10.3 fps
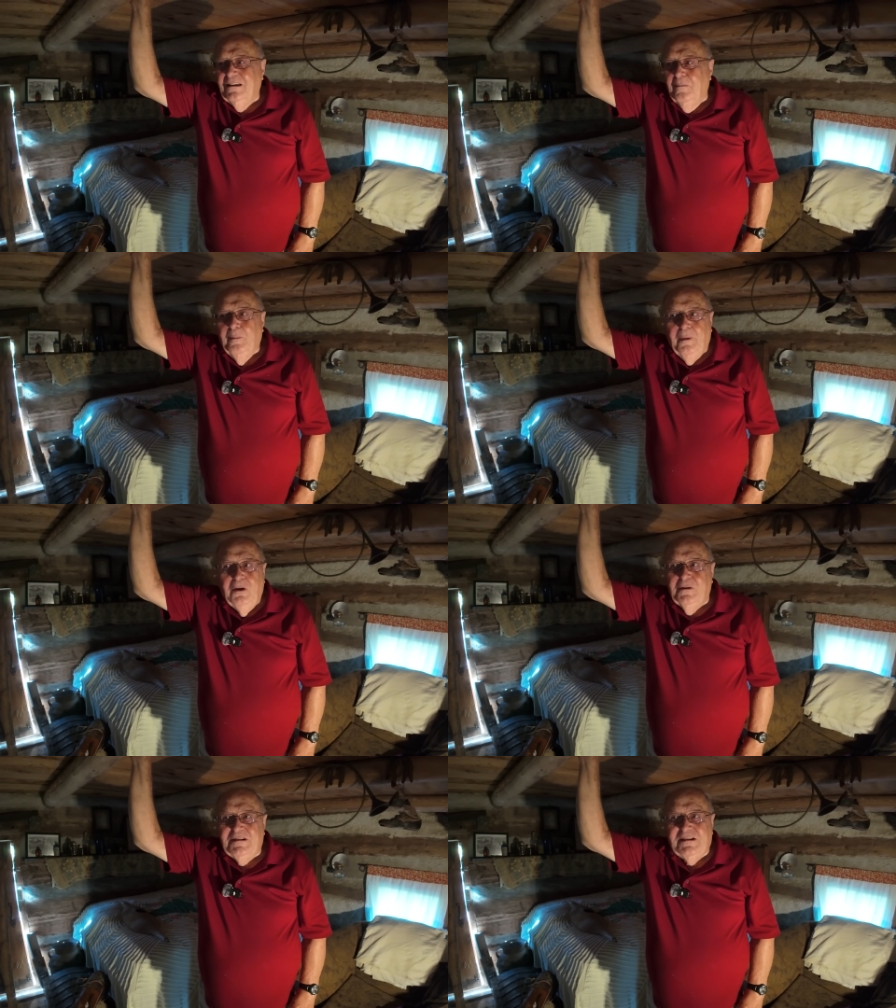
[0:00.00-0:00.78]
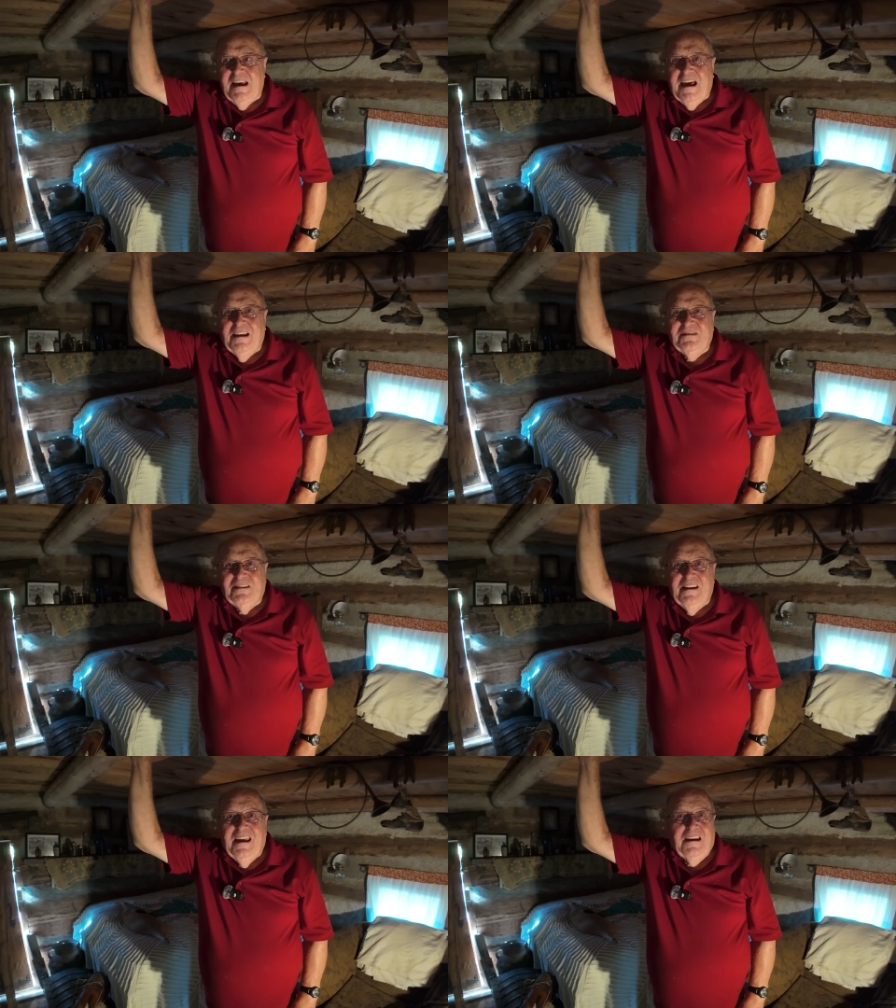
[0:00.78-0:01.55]
the bluest
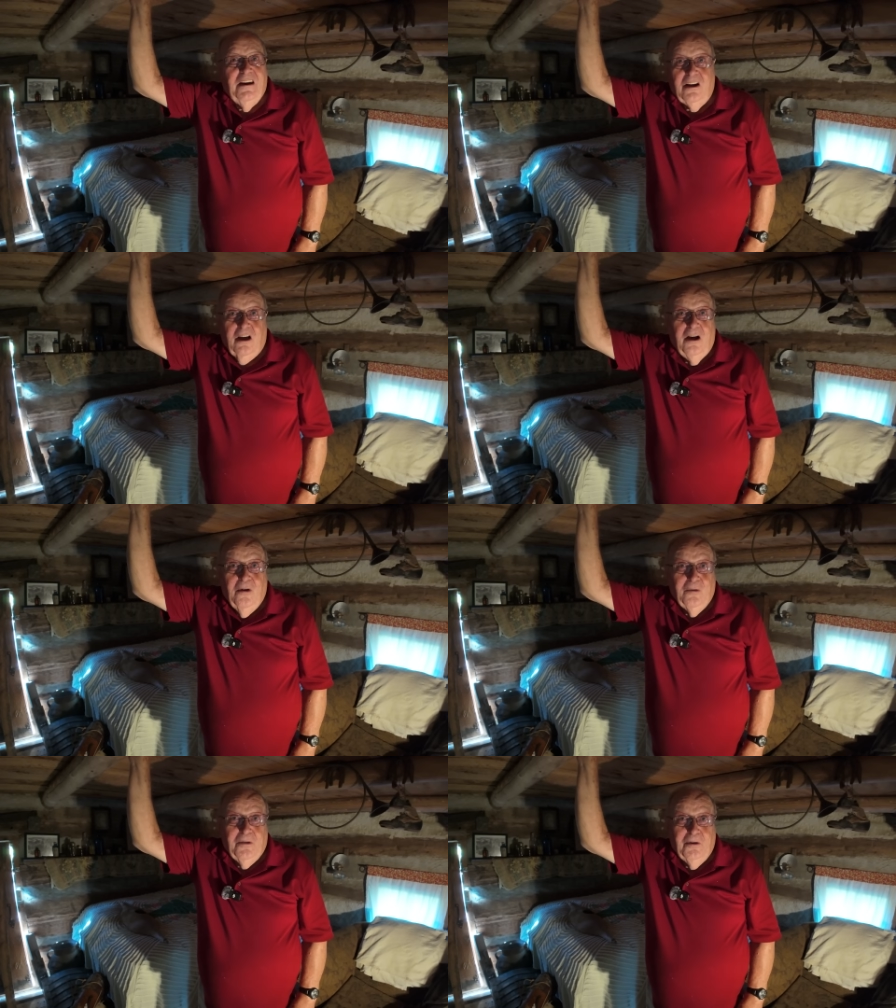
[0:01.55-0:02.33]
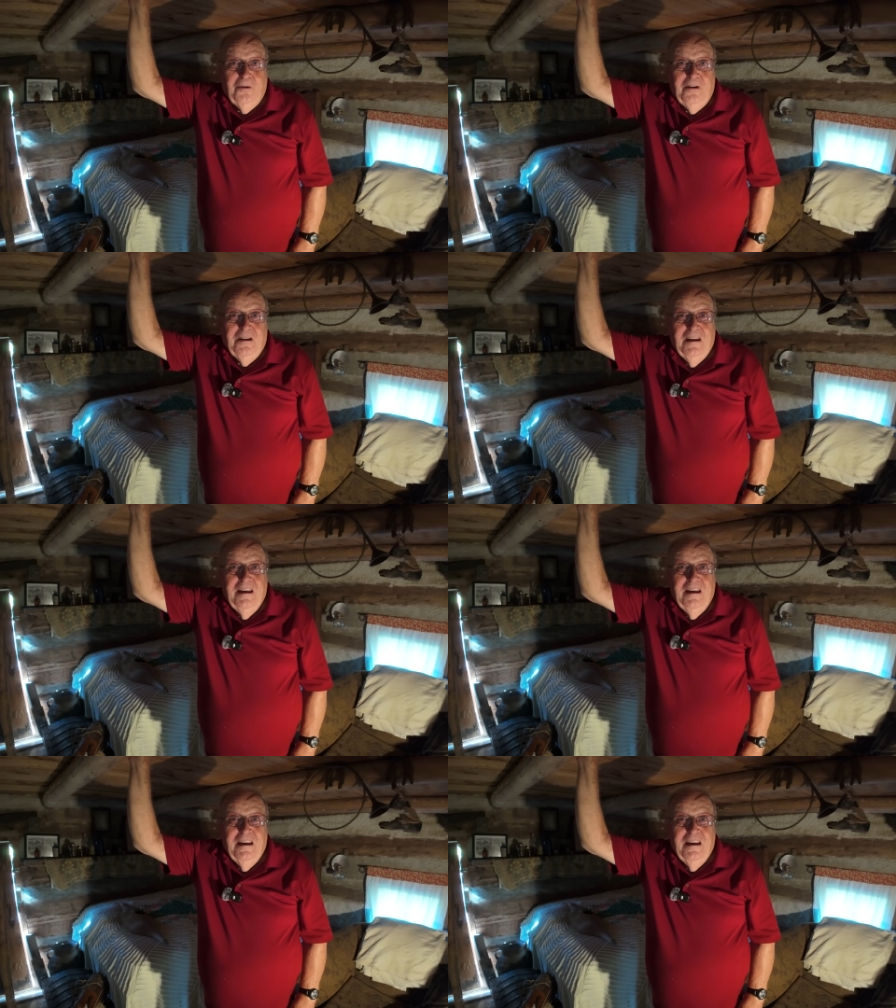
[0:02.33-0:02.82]
eyes, and they'd look a hole through you.